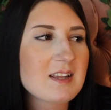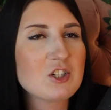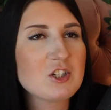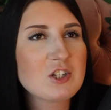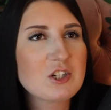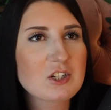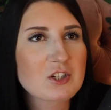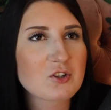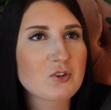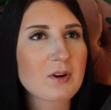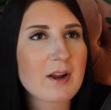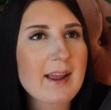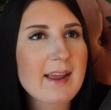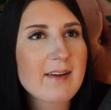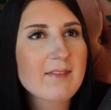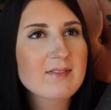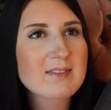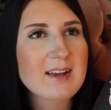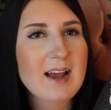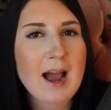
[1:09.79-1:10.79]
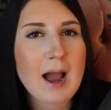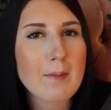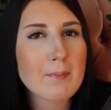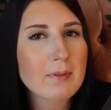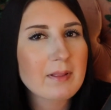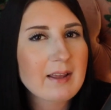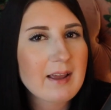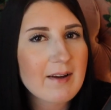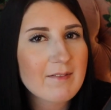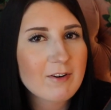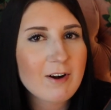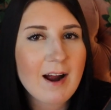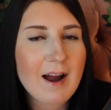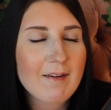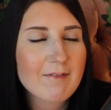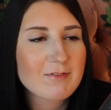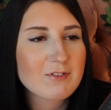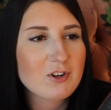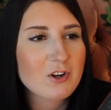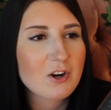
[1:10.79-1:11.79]
She just craves a happily ever
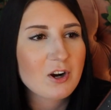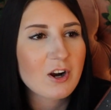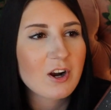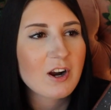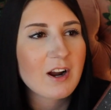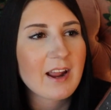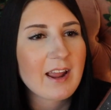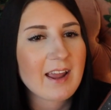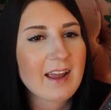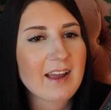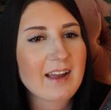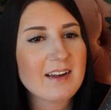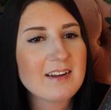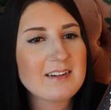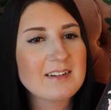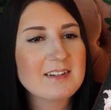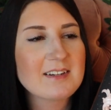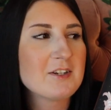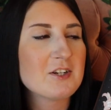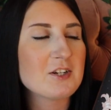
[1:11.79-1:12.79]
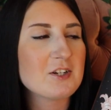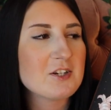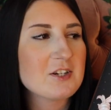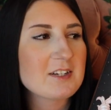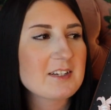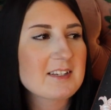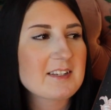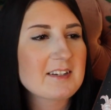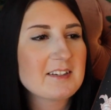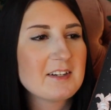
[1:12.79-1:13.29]
after and to just,